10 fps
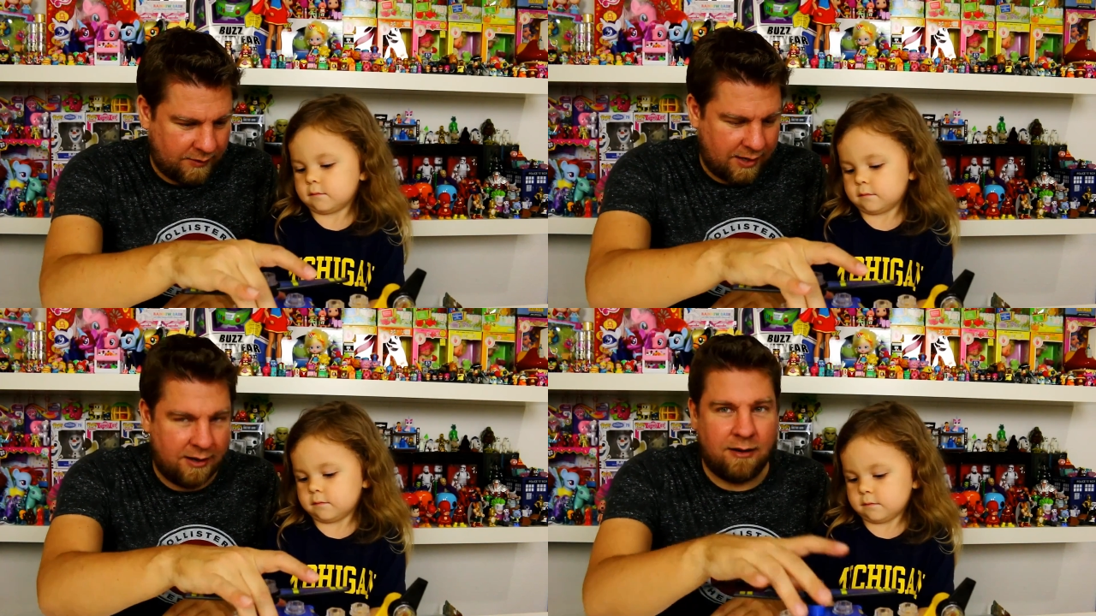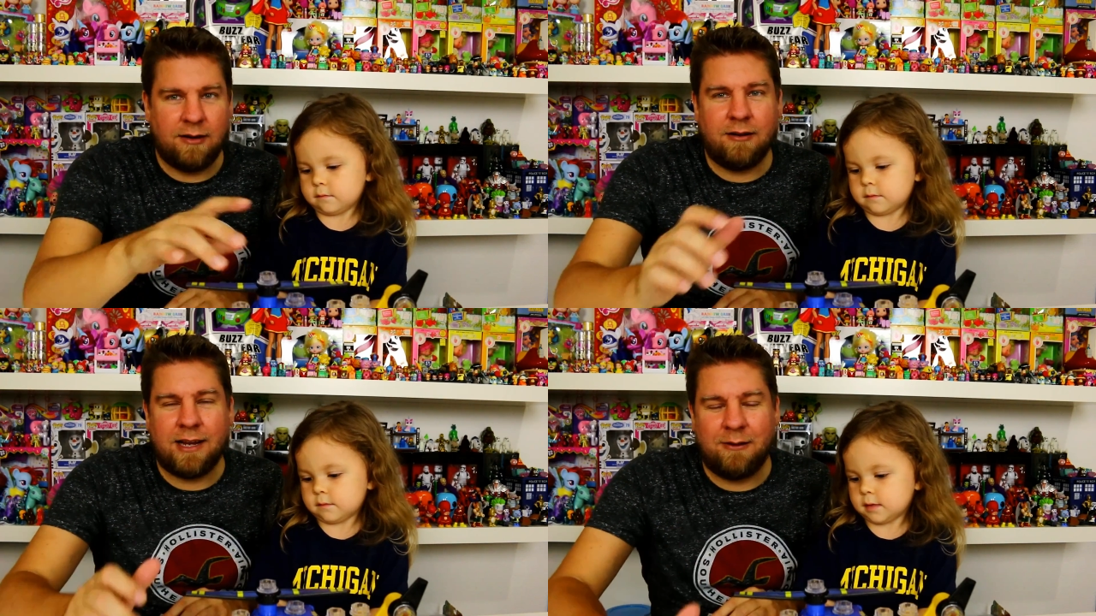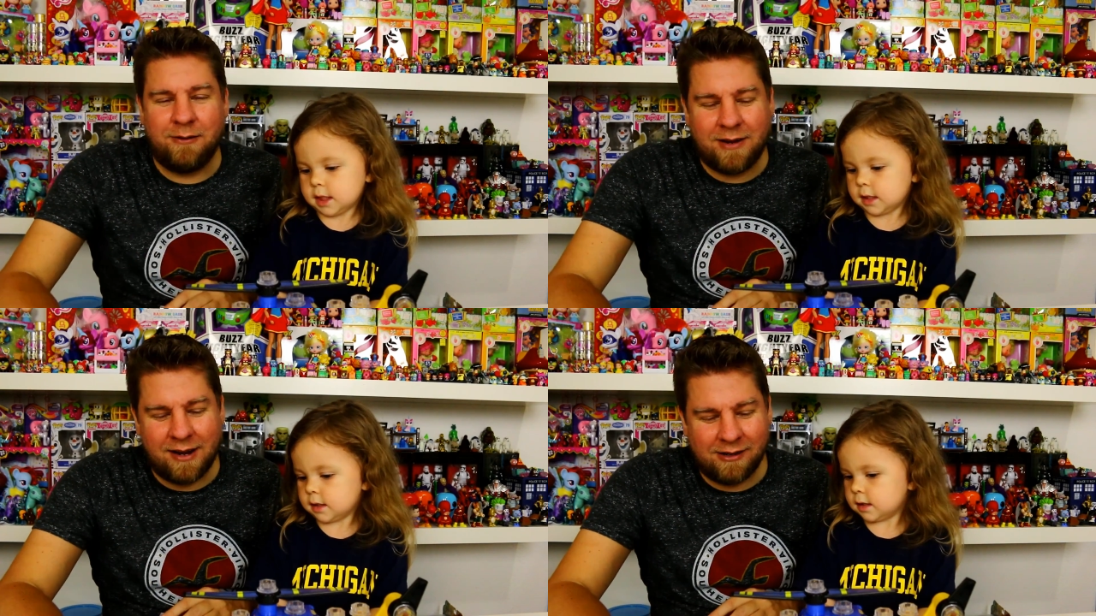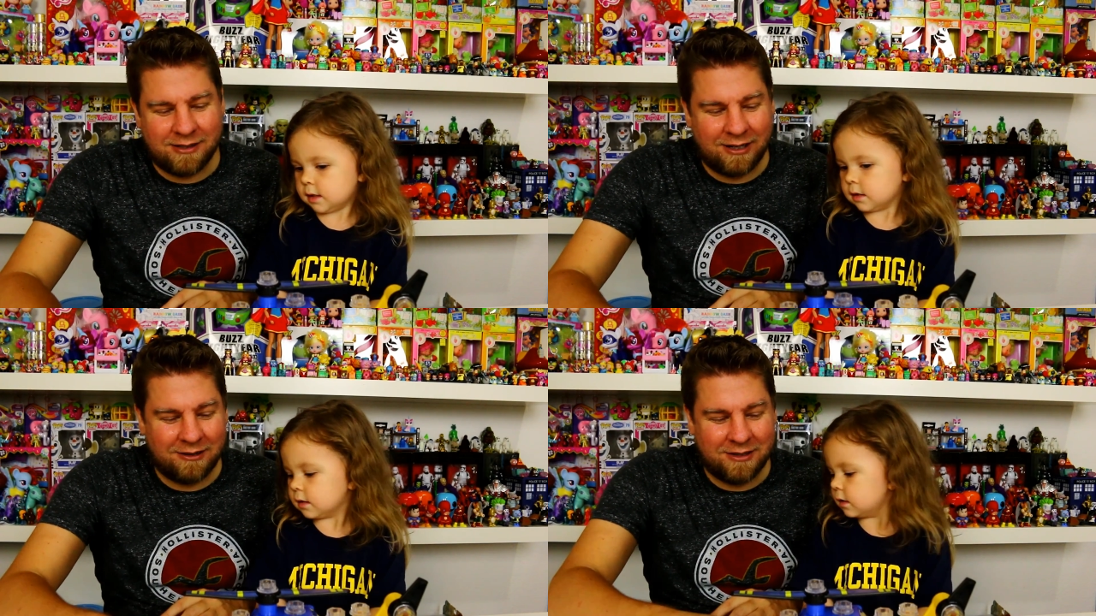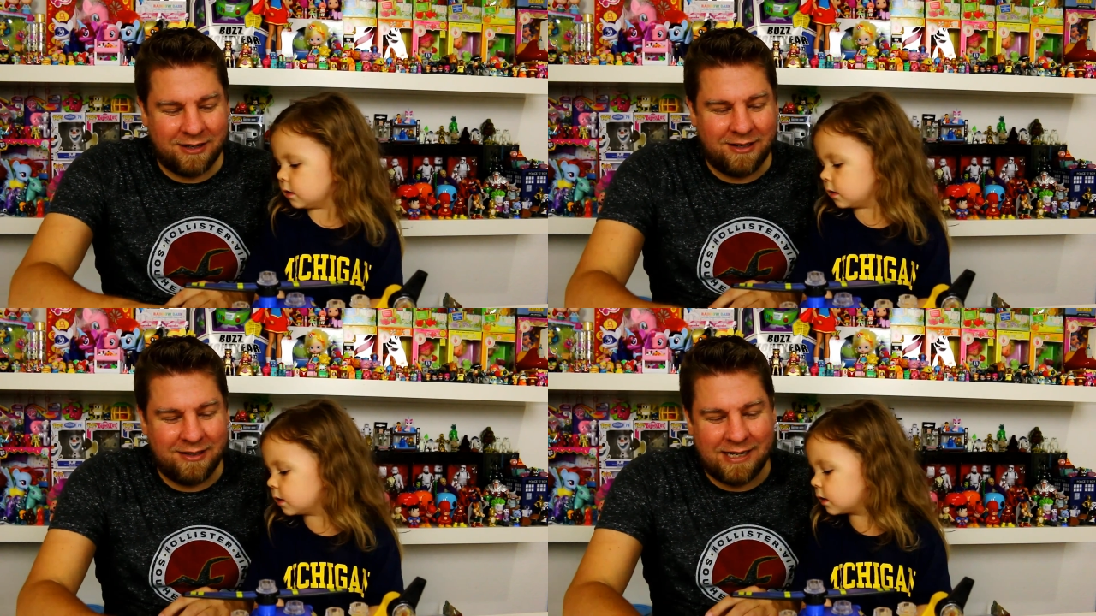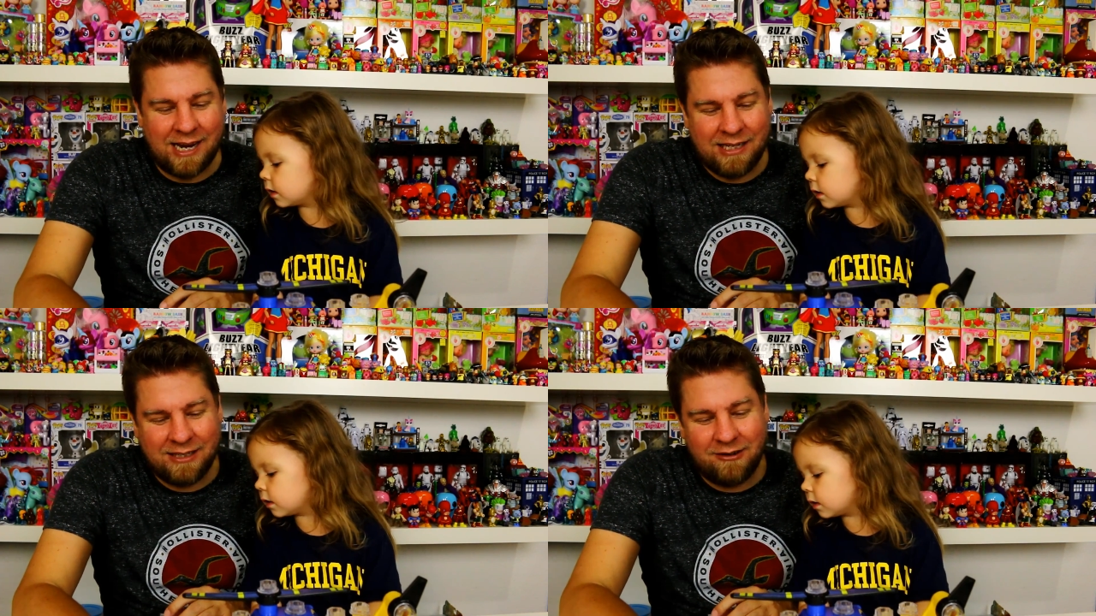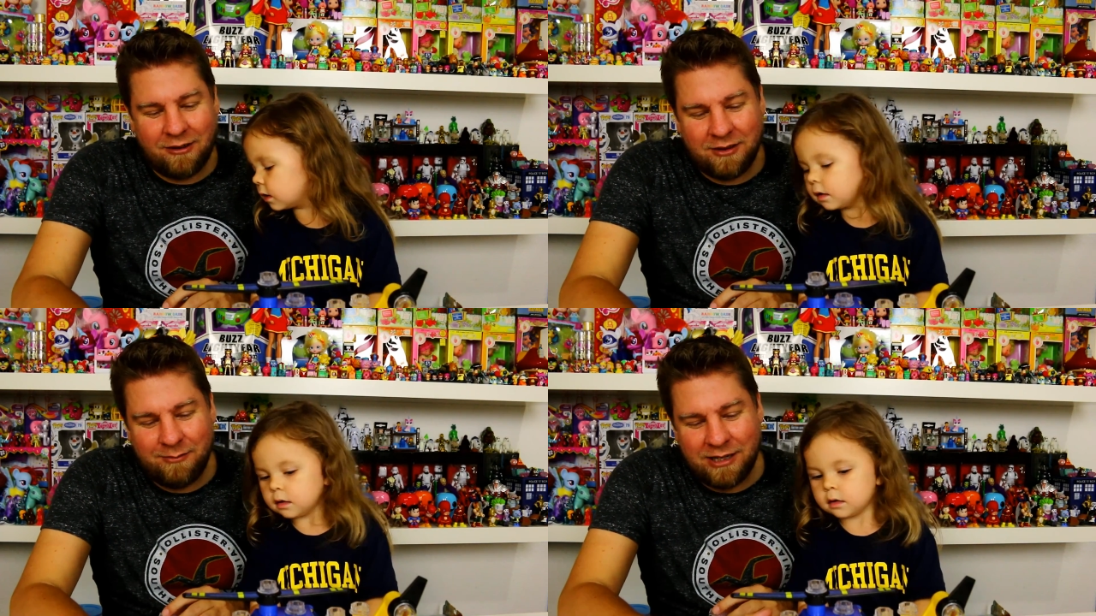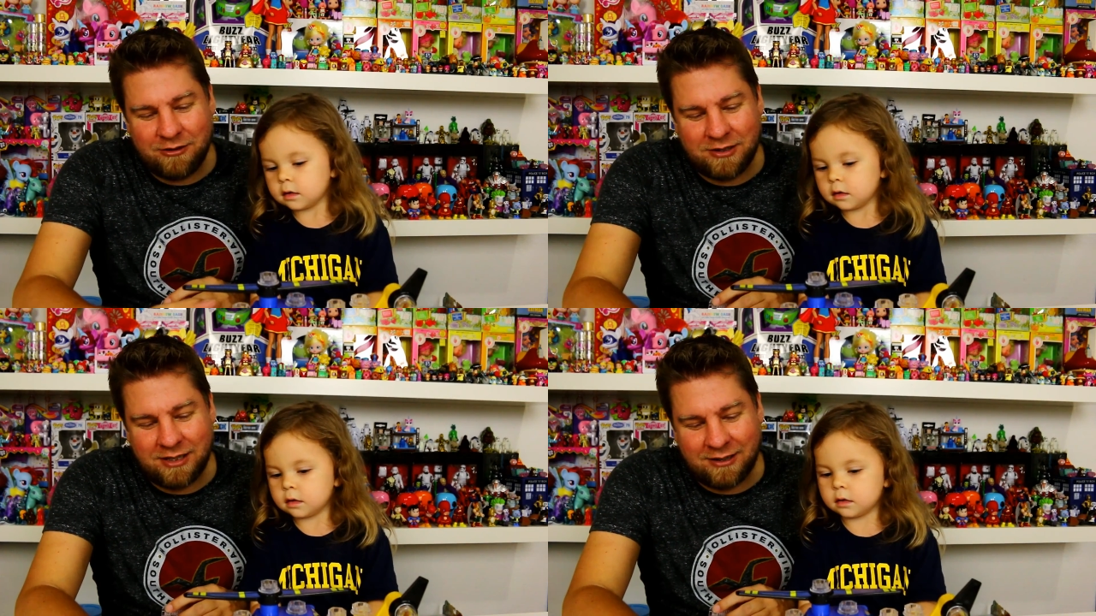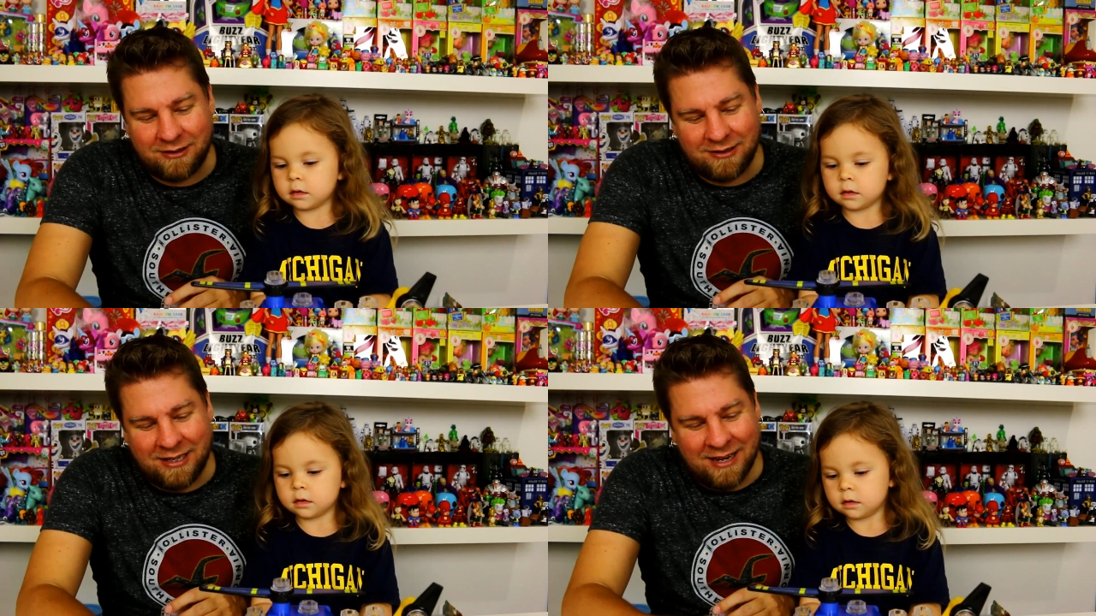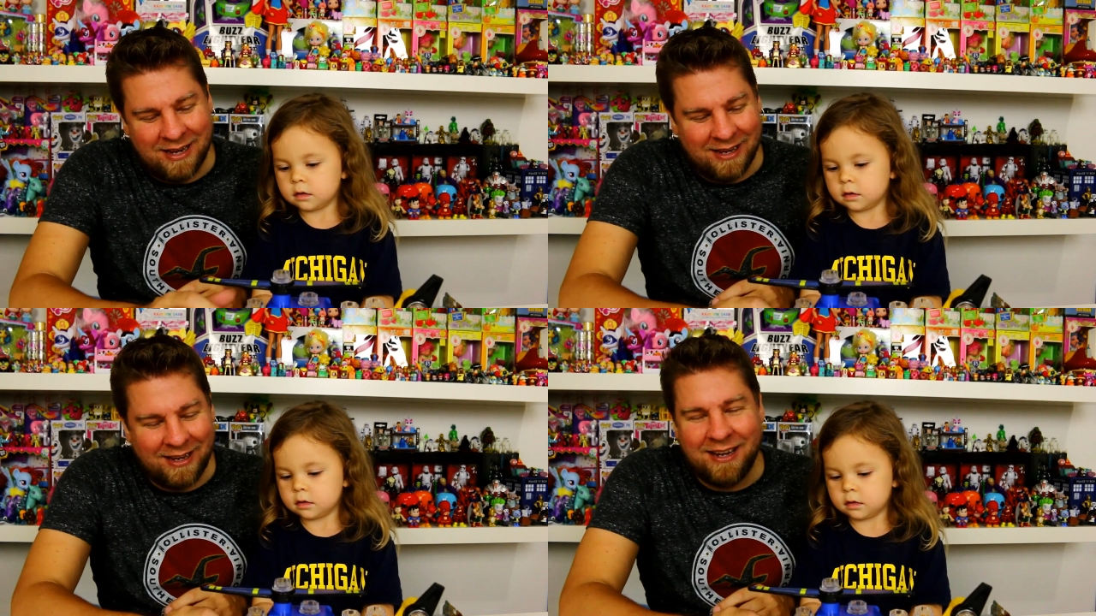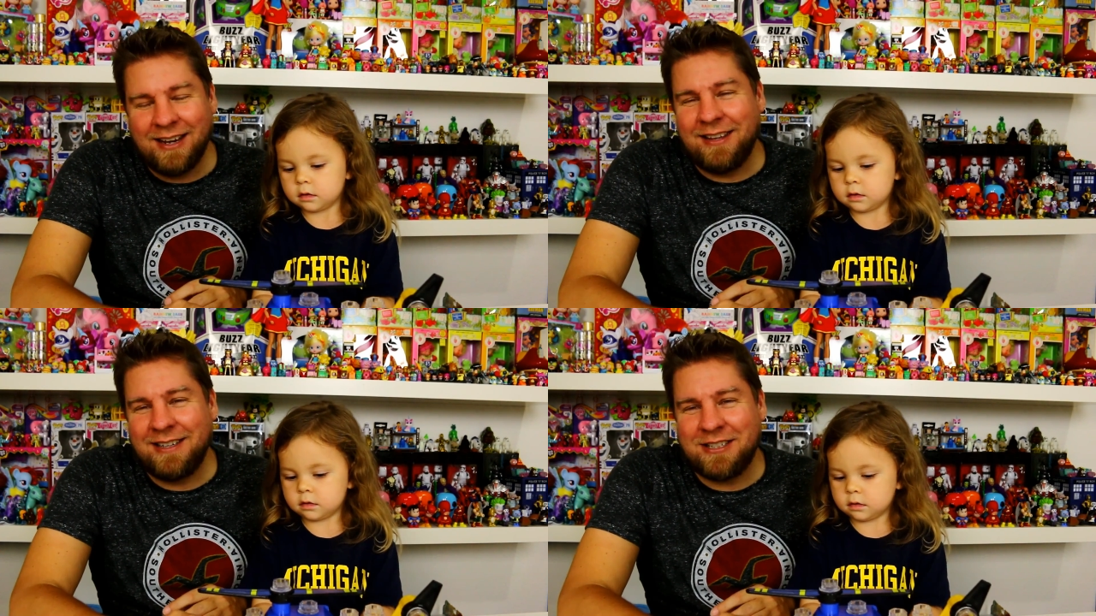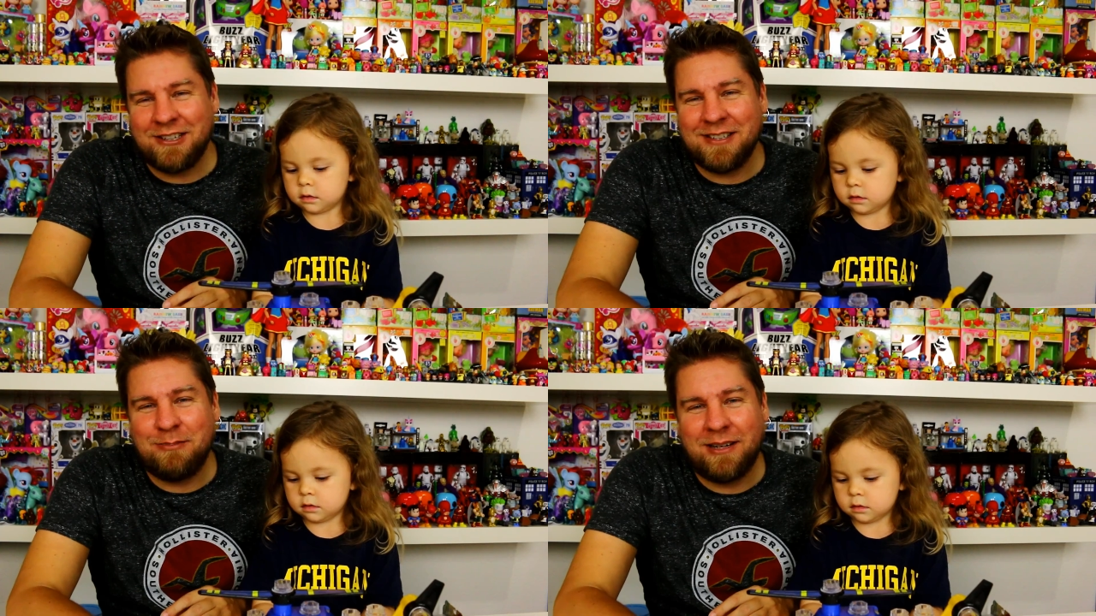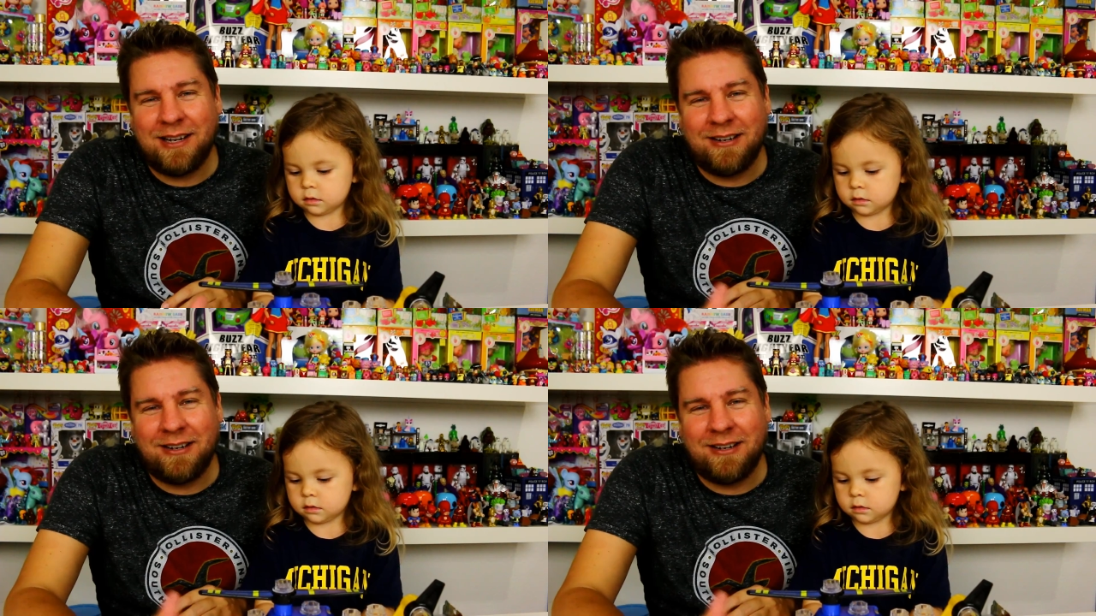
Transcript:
Speaker 1: There. Okay, we've got our stickers done. Daddy did all the major stickers, and then Chelsea put